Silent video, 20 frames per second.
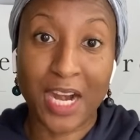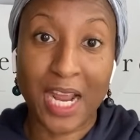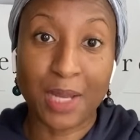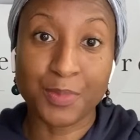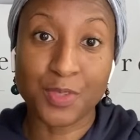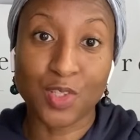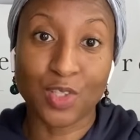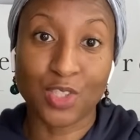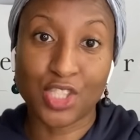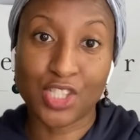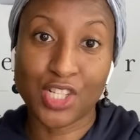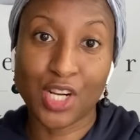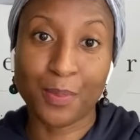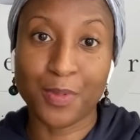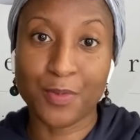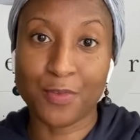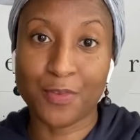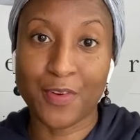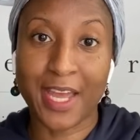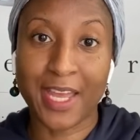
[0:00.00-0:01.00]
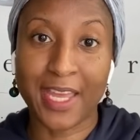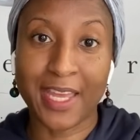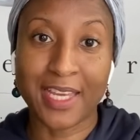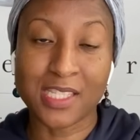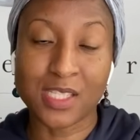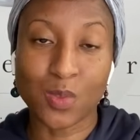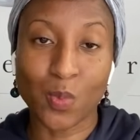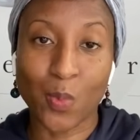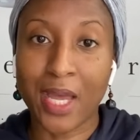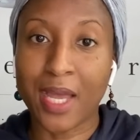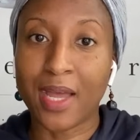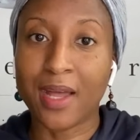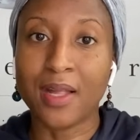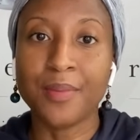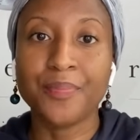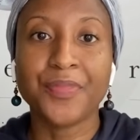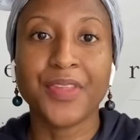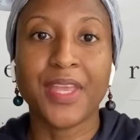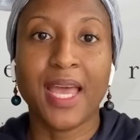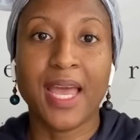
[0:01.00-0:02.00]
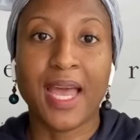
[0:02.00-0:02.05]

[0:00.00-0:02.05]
apps on Shopify as well.